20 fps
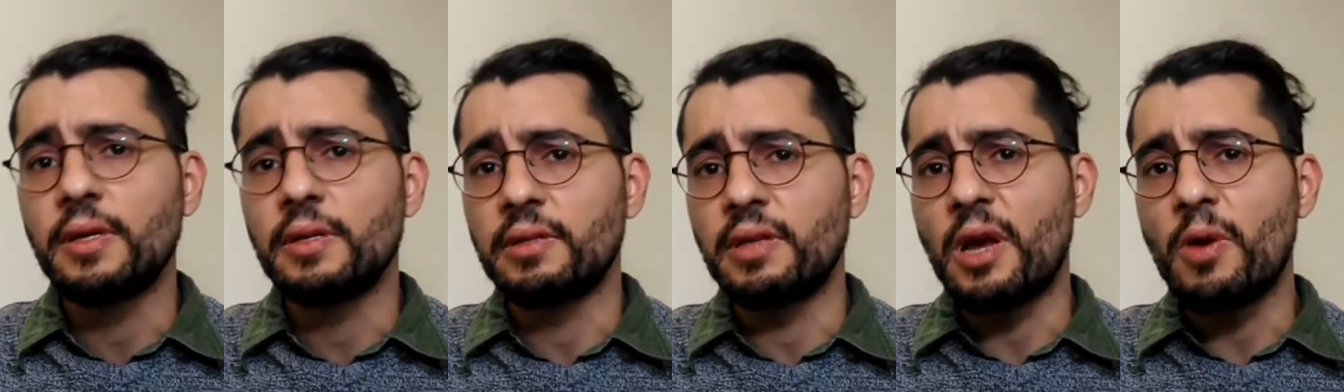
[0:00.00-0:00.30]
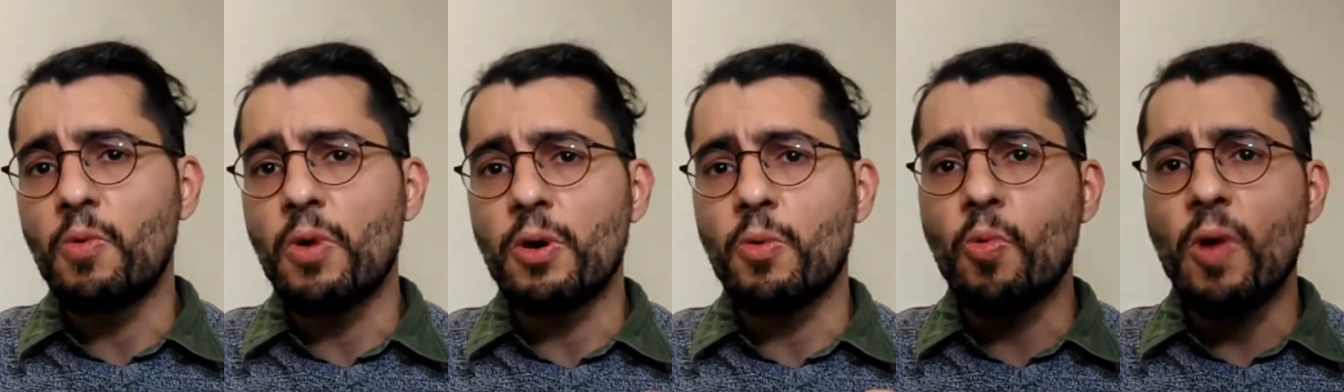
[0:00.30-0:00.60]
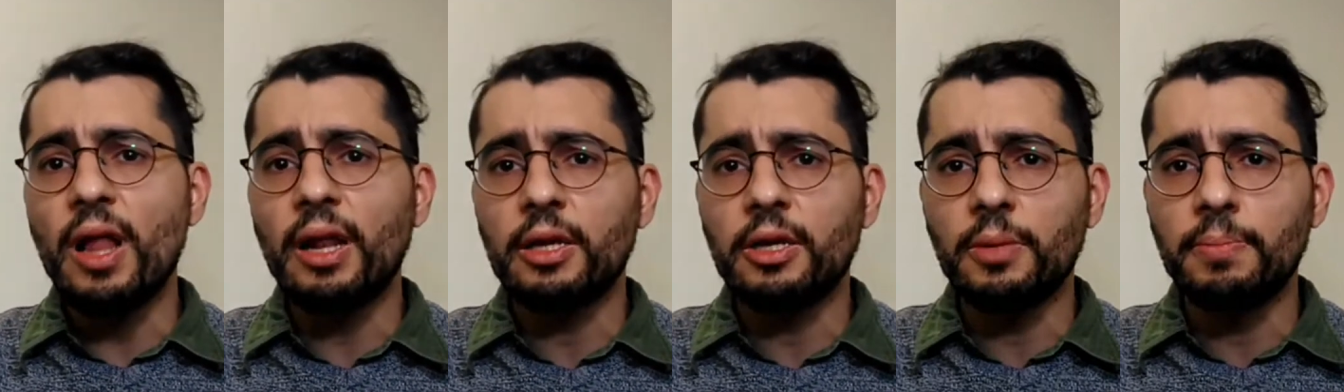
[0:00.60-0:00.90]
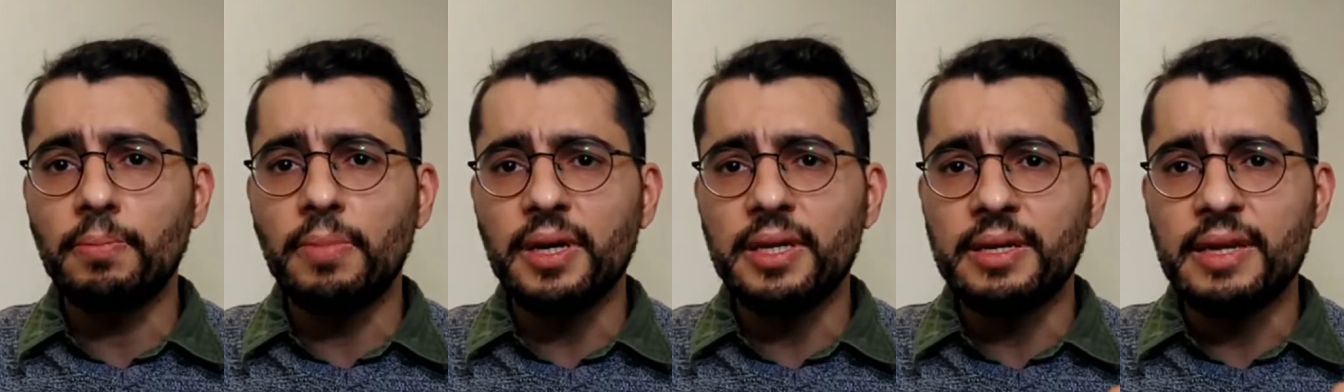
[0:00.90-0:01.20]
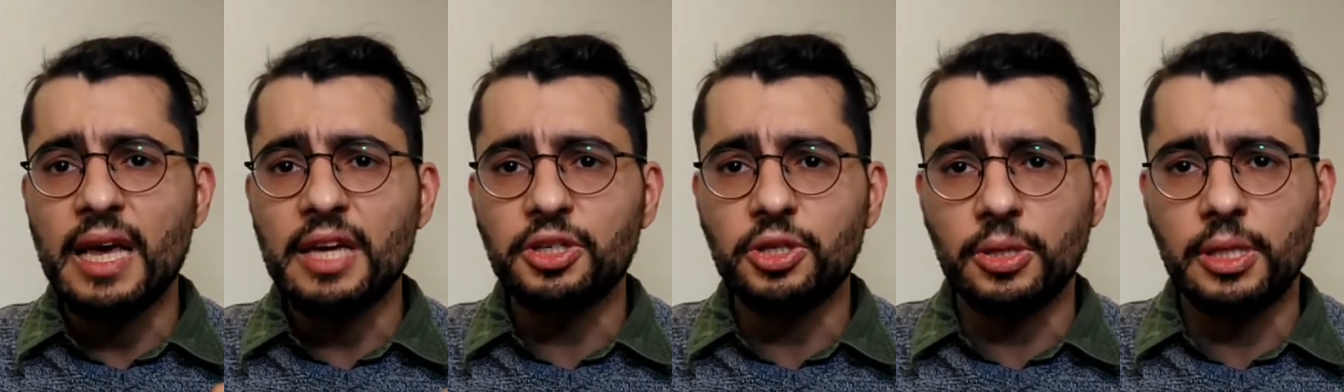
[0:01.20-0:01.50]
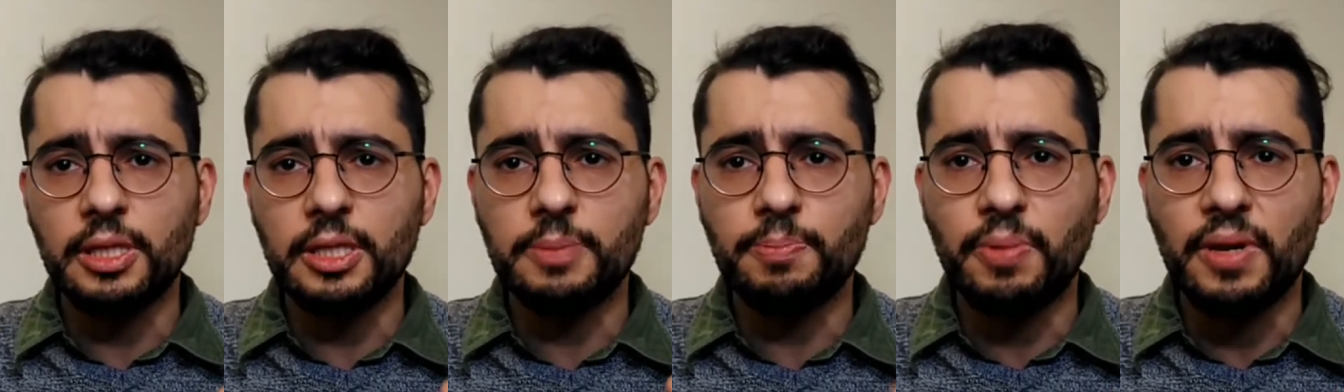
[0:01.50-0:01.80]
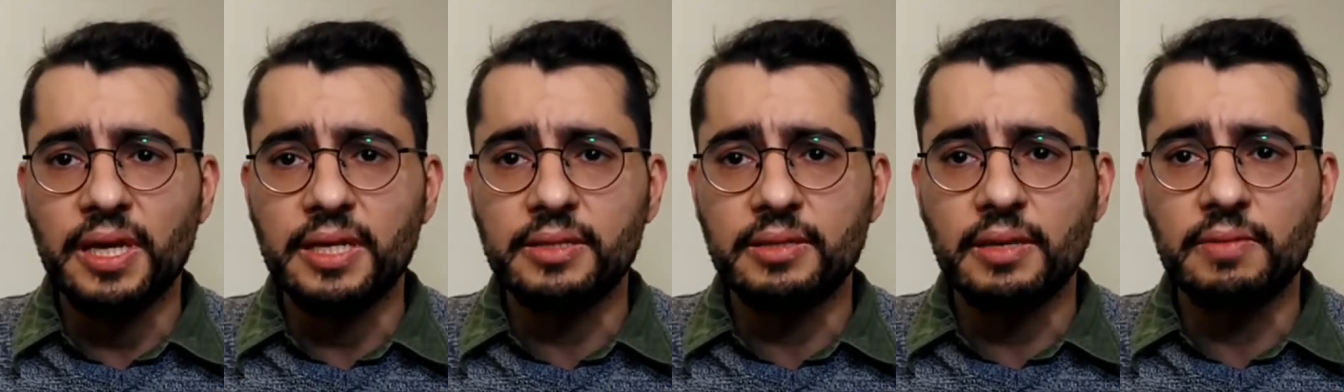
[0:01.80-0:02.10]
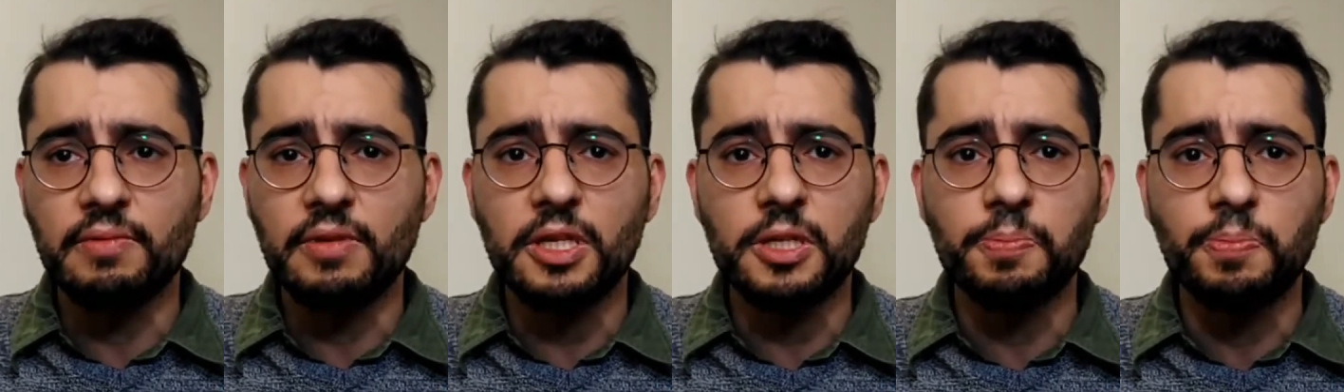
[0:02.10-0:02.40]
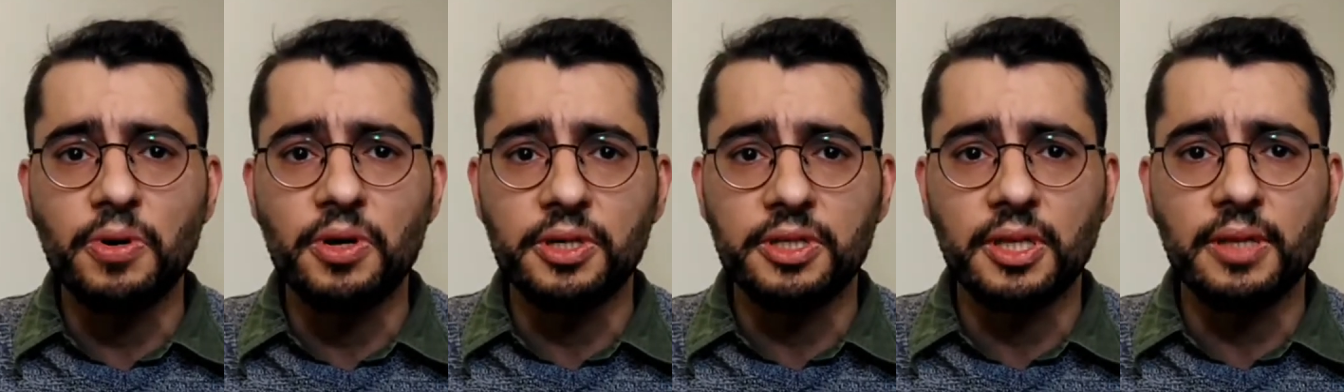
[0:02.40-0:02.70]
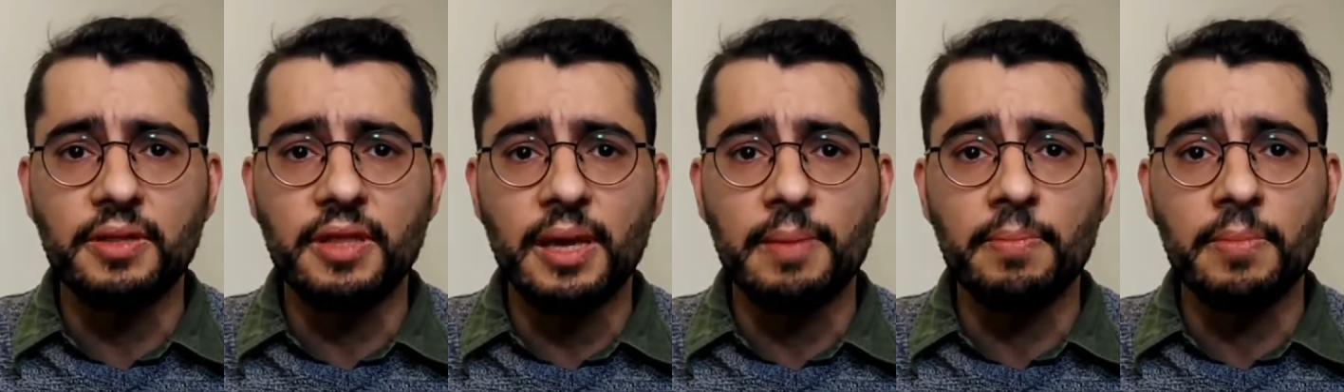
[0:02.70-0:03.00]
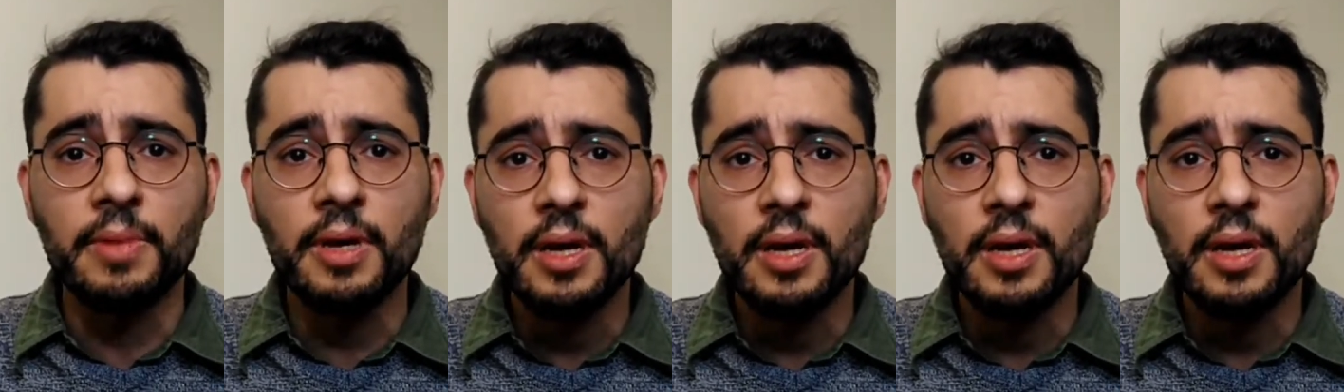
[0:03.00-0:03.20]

they were welcomed by nationalist planes that dispersed them,